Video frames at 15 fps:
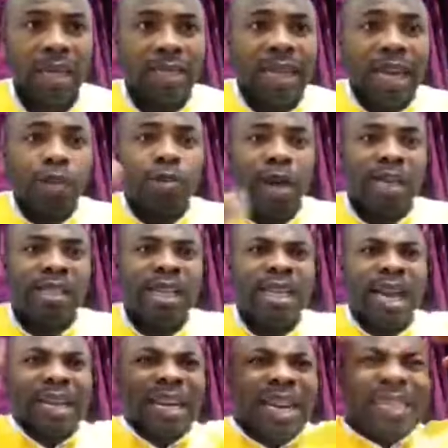That is why I say
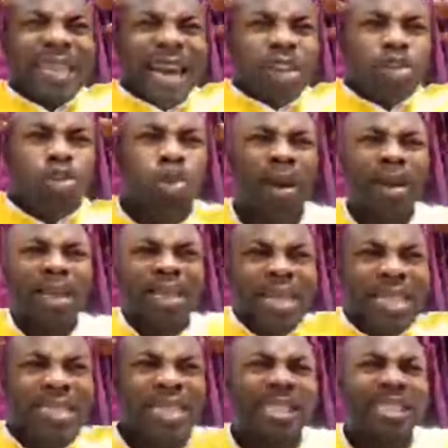that he that
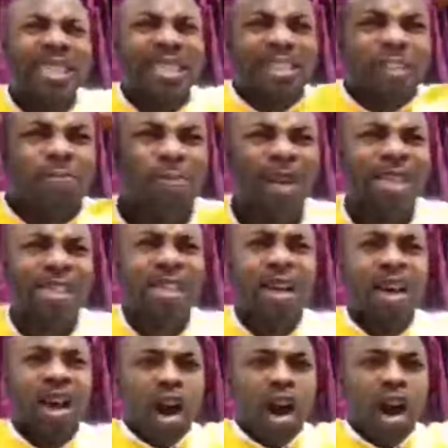dwelleth in the secret place